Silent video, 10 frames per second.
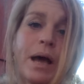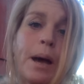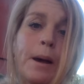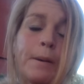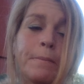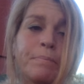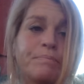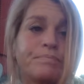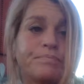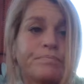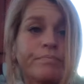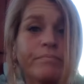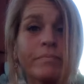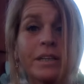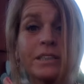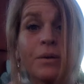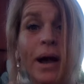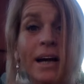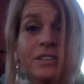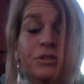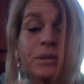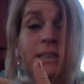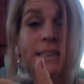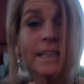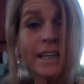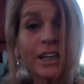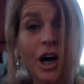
Um, so, as you can see,